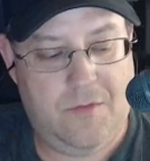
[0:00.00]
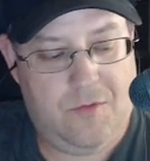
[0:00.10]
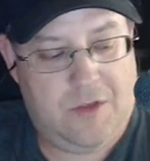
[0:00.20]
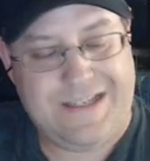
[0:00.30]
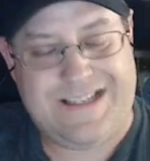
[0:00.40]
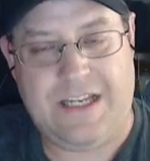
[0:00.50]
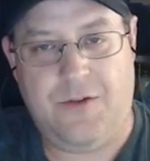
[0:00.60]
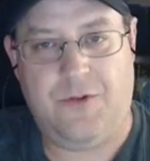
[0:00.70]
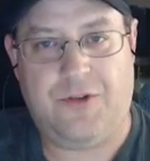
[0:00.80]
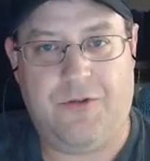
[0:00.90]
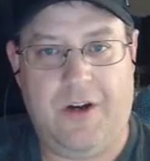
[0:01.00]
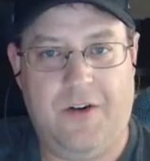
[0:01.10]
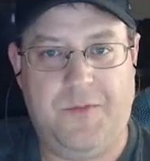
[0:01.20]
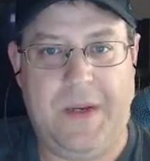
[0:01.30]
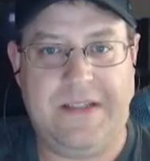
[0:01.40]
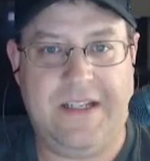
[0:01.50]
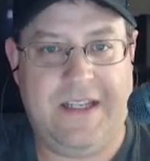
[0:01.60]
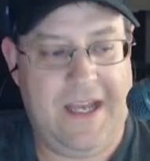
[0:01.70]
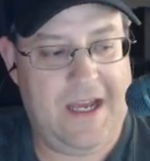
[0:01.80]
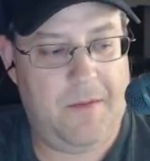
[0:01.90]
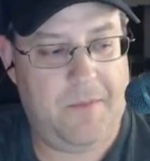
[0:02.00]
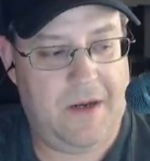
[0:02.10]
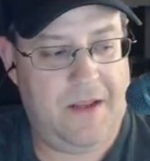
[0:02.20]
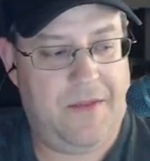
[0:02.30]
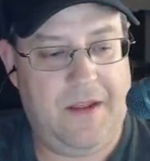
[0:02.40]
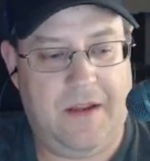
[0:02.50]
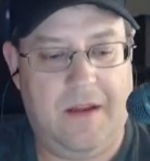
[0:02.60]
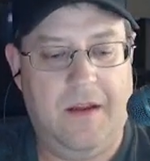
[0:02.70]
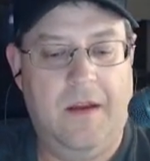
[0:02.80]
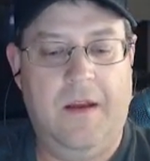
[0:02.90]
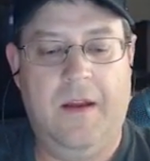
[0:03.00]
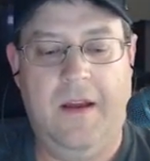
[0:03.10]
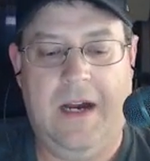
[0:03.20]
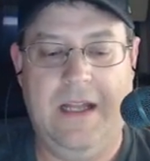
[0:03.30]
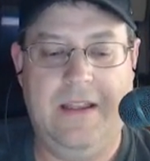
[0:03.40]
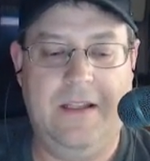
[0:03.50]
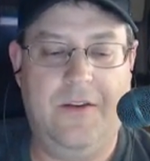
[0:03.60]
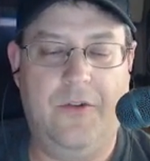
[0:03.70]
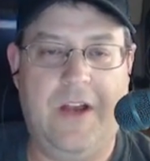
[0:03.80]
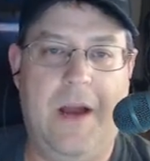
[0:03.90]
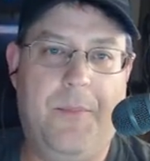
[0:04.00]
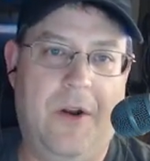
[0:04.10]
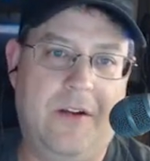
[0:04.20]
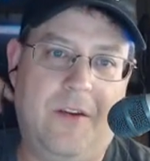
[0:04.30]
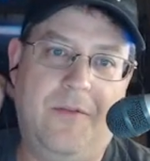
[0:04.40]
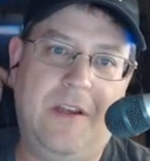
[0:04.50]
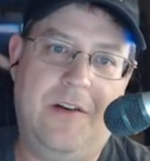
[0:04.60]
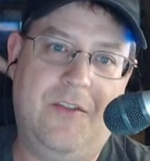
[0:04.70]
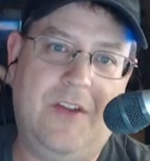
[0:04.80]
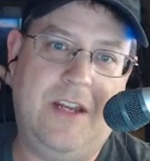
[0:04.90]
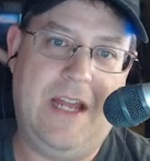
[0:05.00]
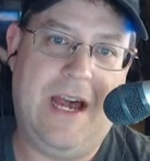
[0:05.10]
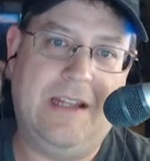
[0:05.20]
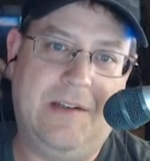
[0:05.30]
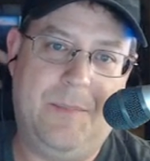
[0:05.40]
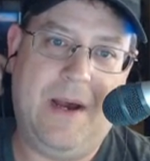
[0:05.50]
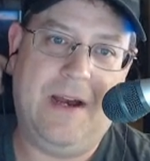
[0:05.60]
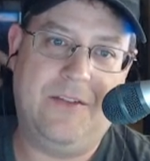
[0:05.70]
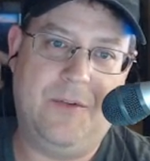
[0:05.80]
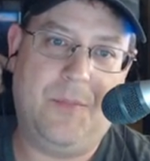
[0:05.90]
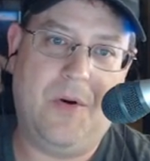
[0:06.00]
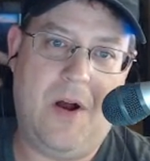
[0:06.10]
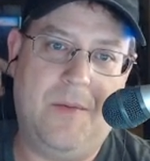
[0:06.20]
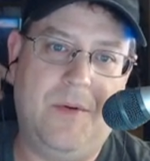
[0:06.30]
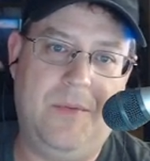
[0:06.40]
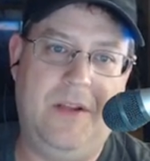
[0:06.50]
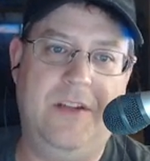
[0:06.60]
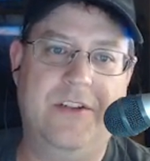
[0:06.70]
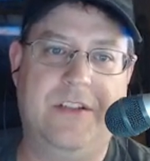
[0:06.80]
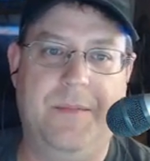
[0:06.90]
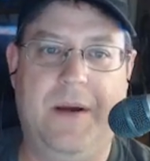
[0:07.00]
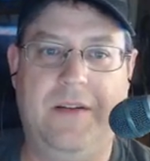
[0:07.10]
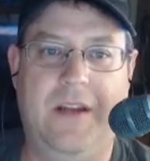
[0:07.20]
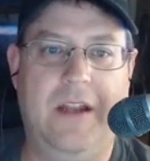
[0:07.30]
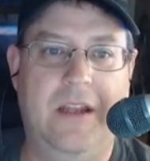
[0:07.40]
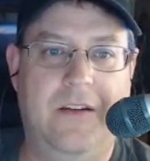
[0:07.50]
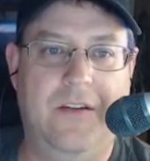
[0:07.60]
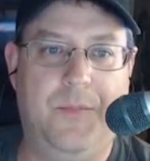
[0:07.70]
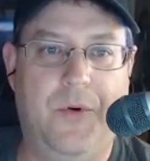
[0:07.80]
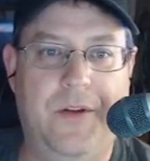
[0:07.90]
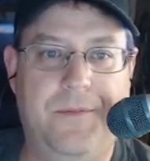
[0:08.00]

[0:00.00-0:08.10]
continue his career as best he can, but I think those high productive years that he had in the past are probably just about done at this point.